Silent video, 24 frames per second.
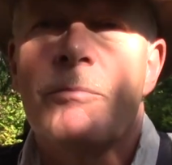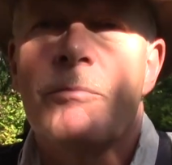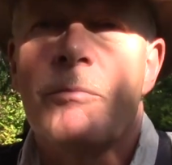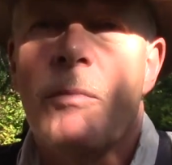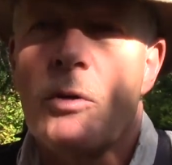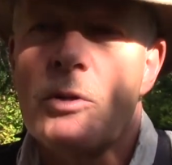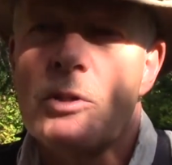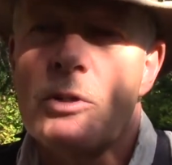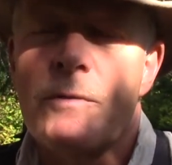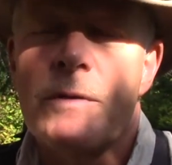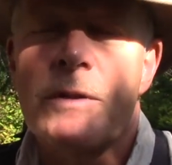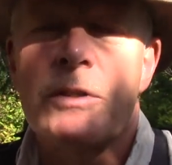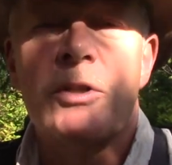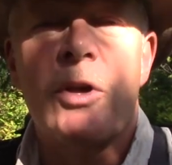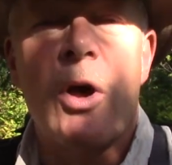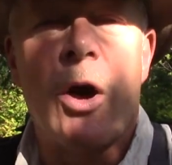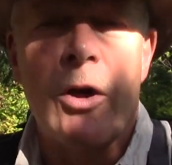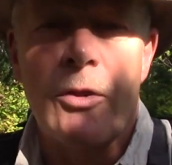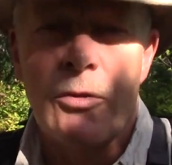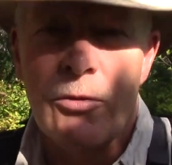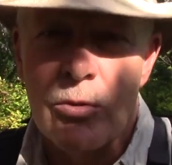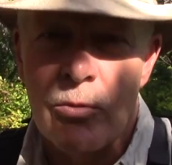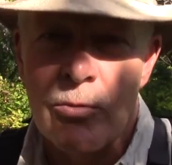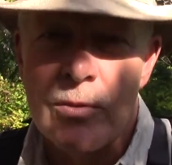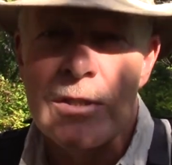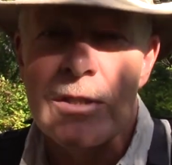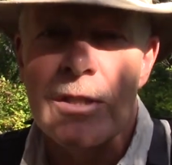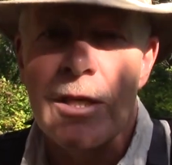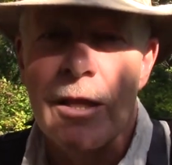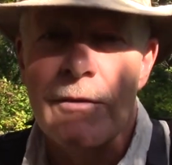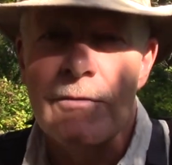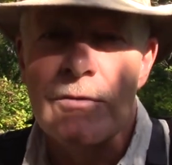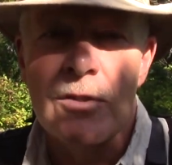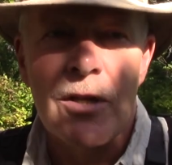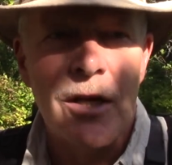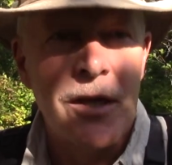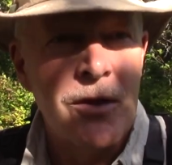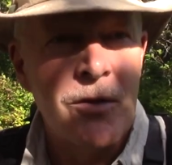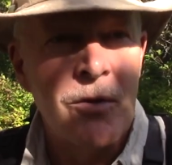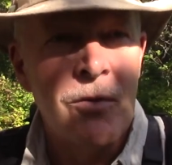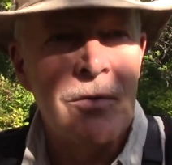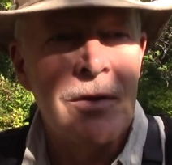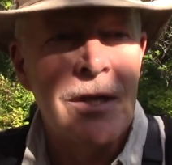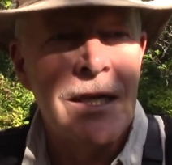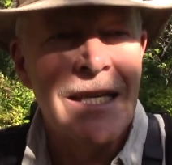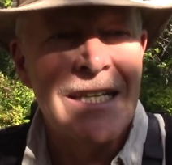Most of it's gone through its life cycle.